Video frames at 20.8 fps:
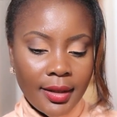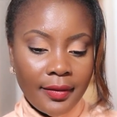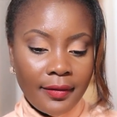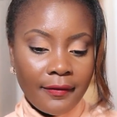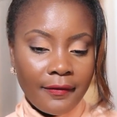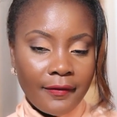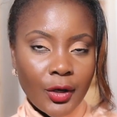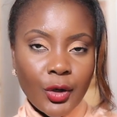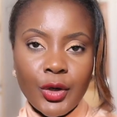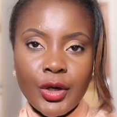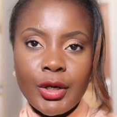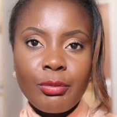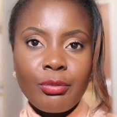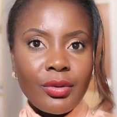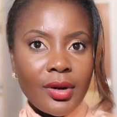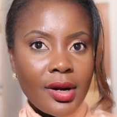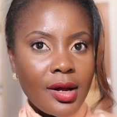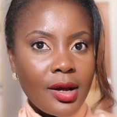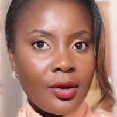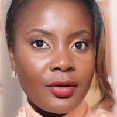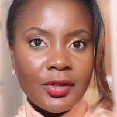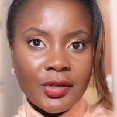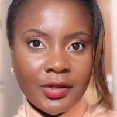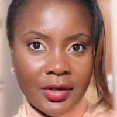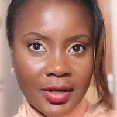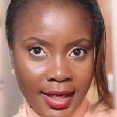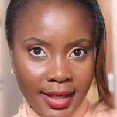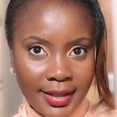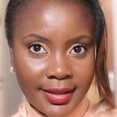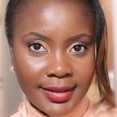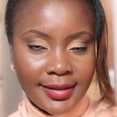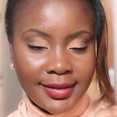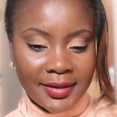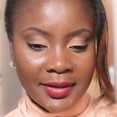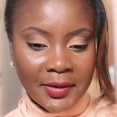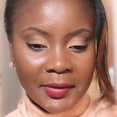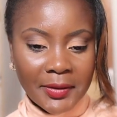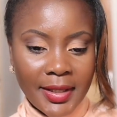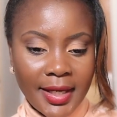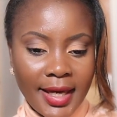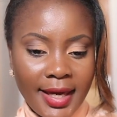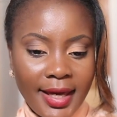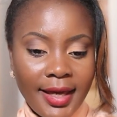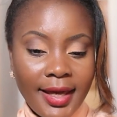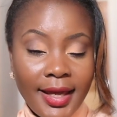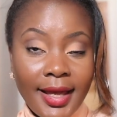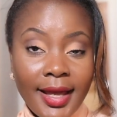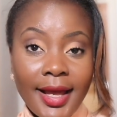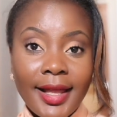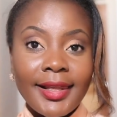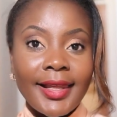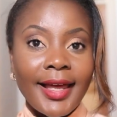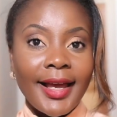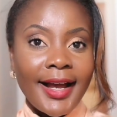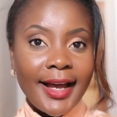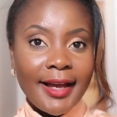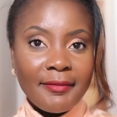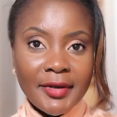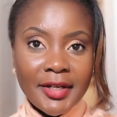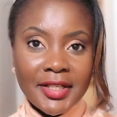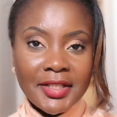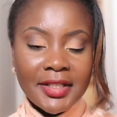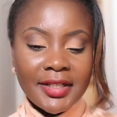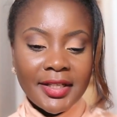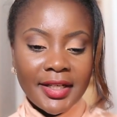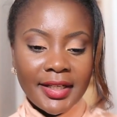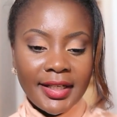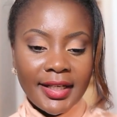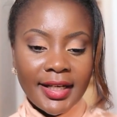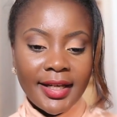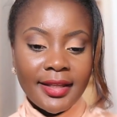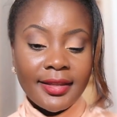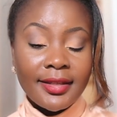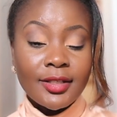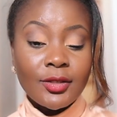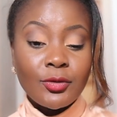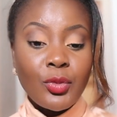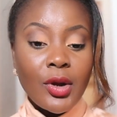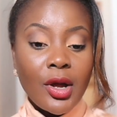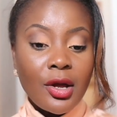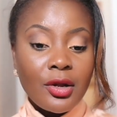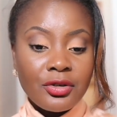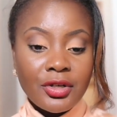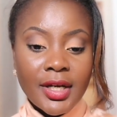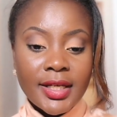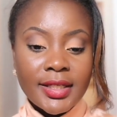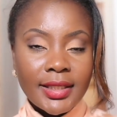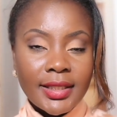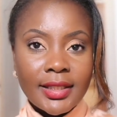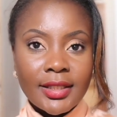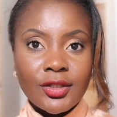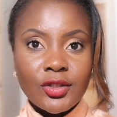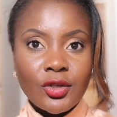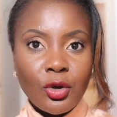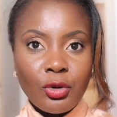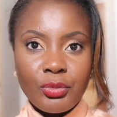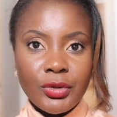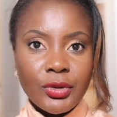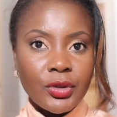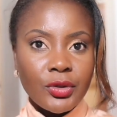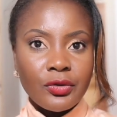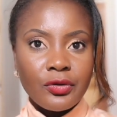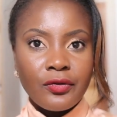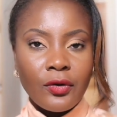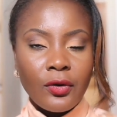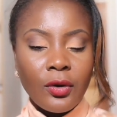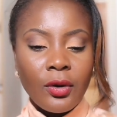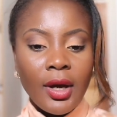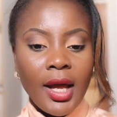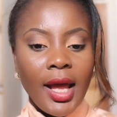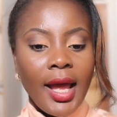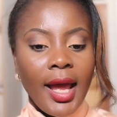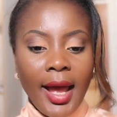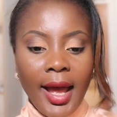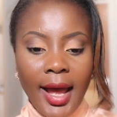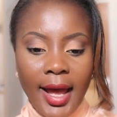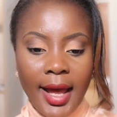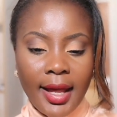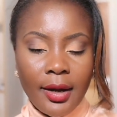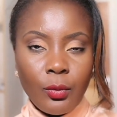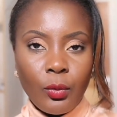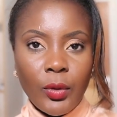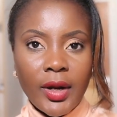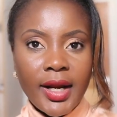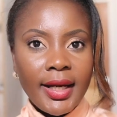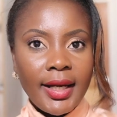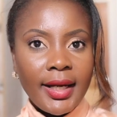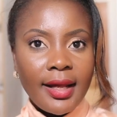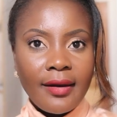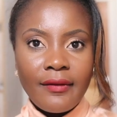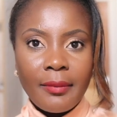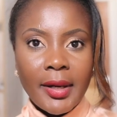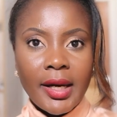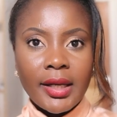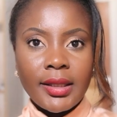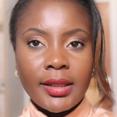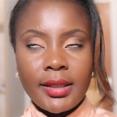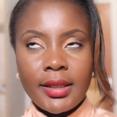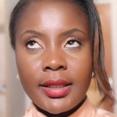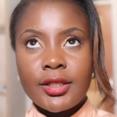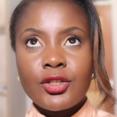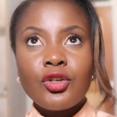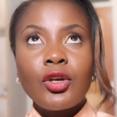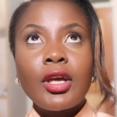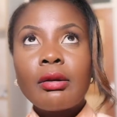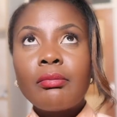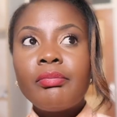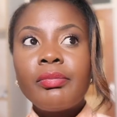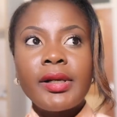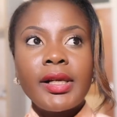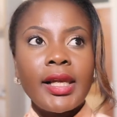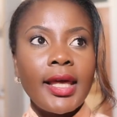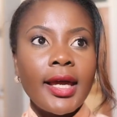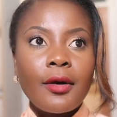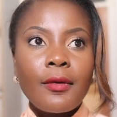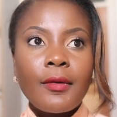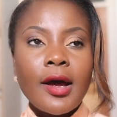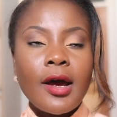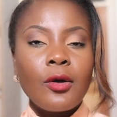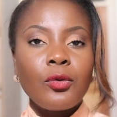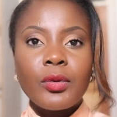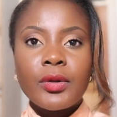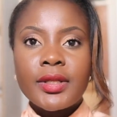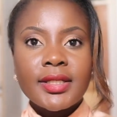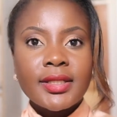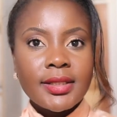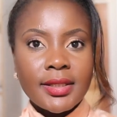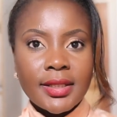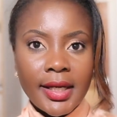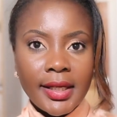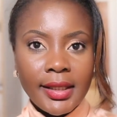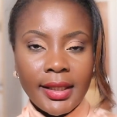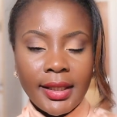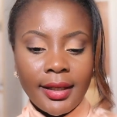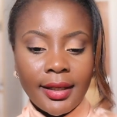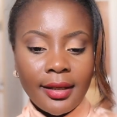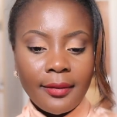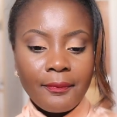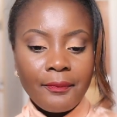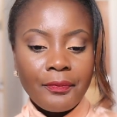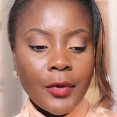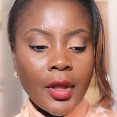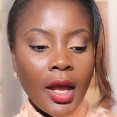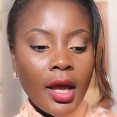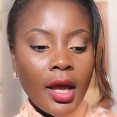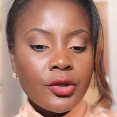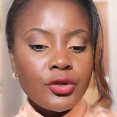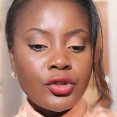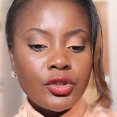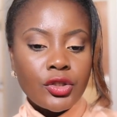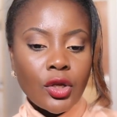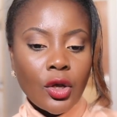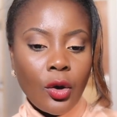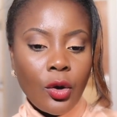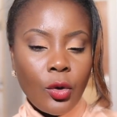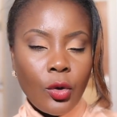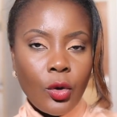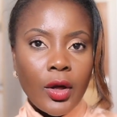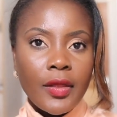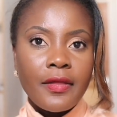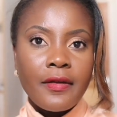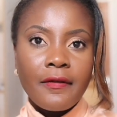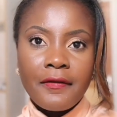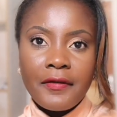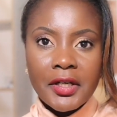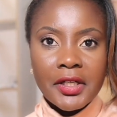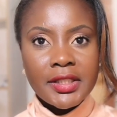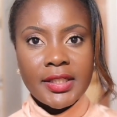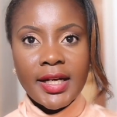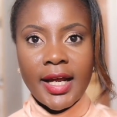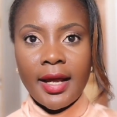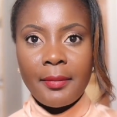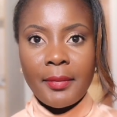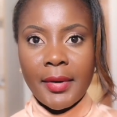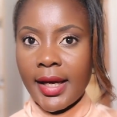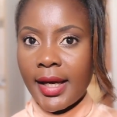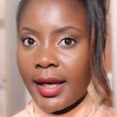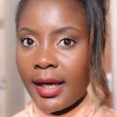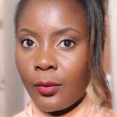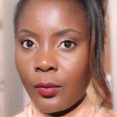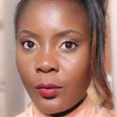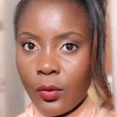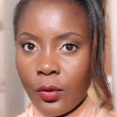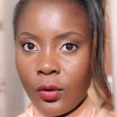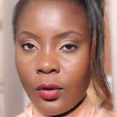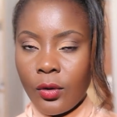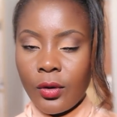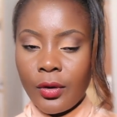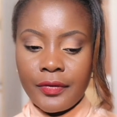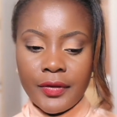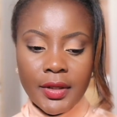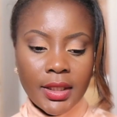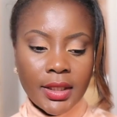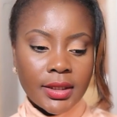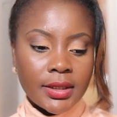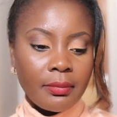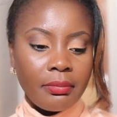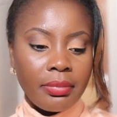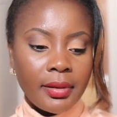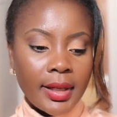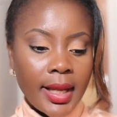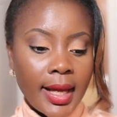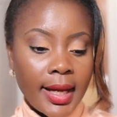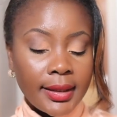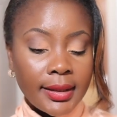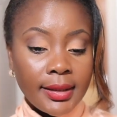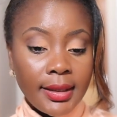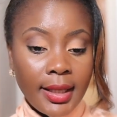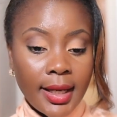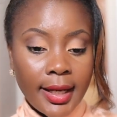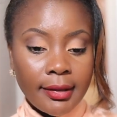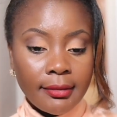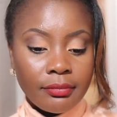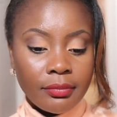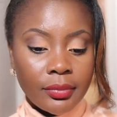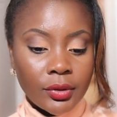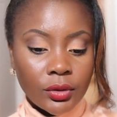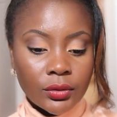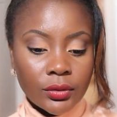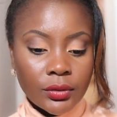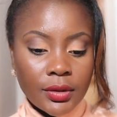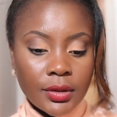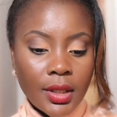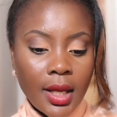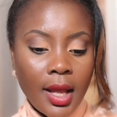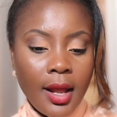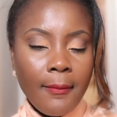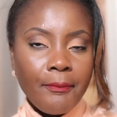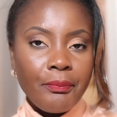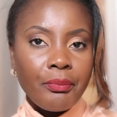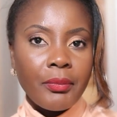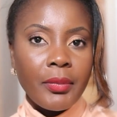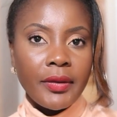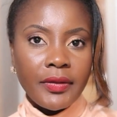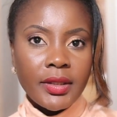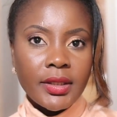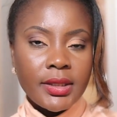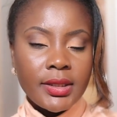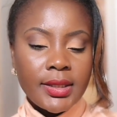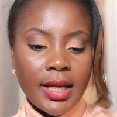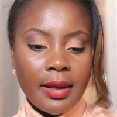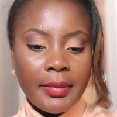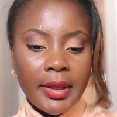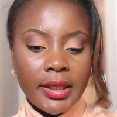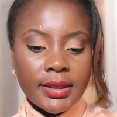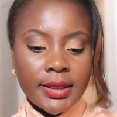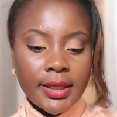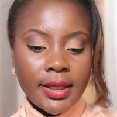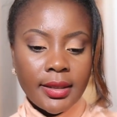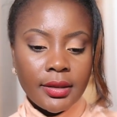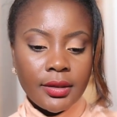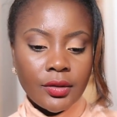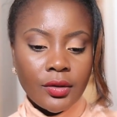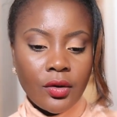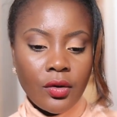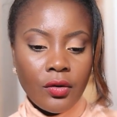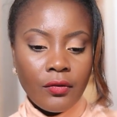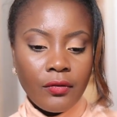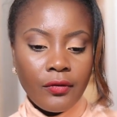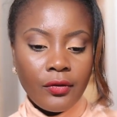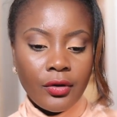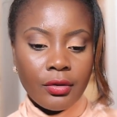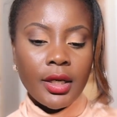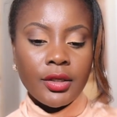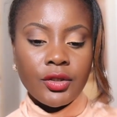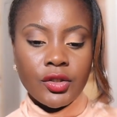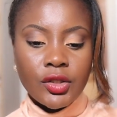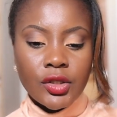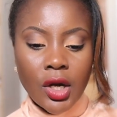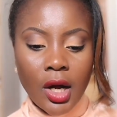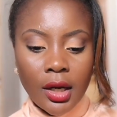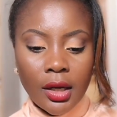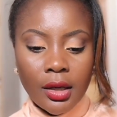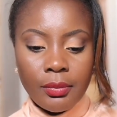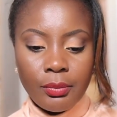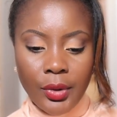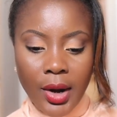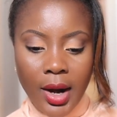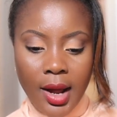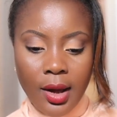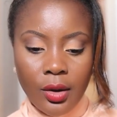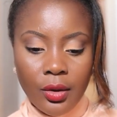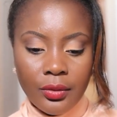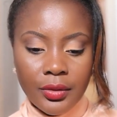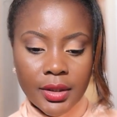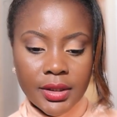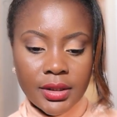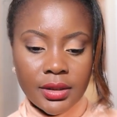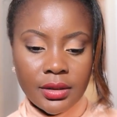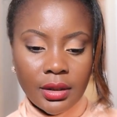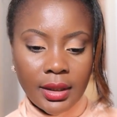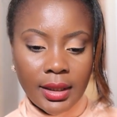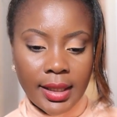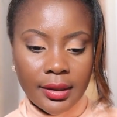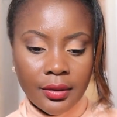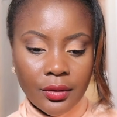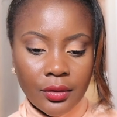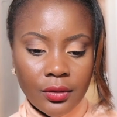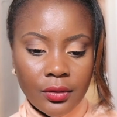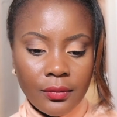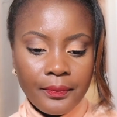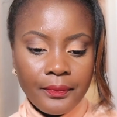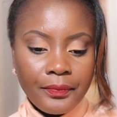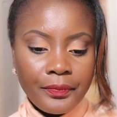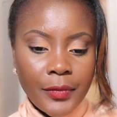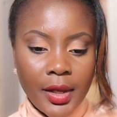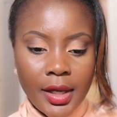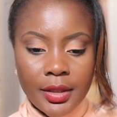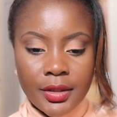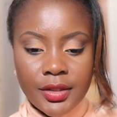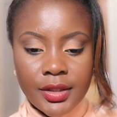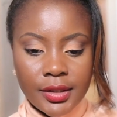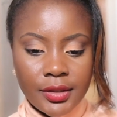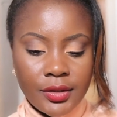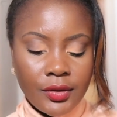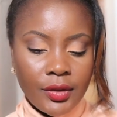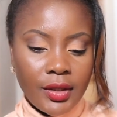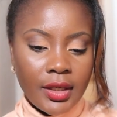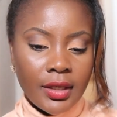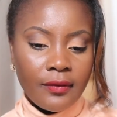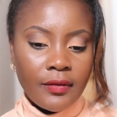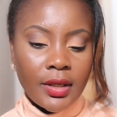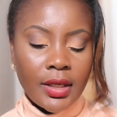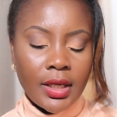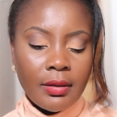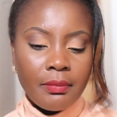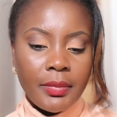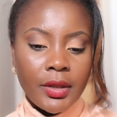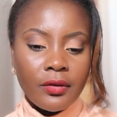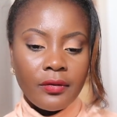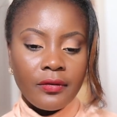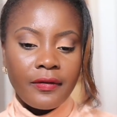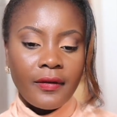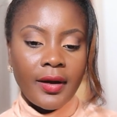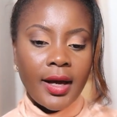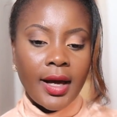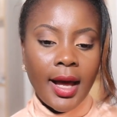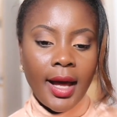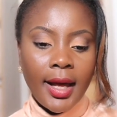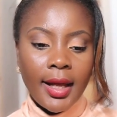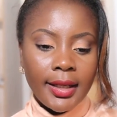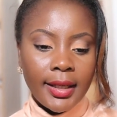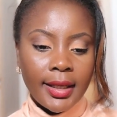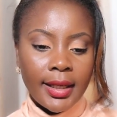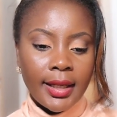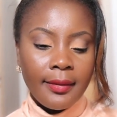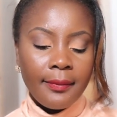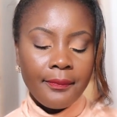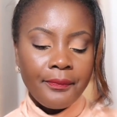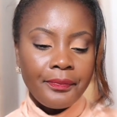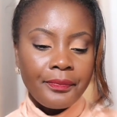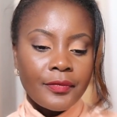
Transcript: very brown dress okay like i mentioned earlier this brown dress is so beautiful and what i love about it is you can play around with styling it so the first time i wore these black knee-high boots but this time i decided to go for a dark brown stiletto just to give it a bit of color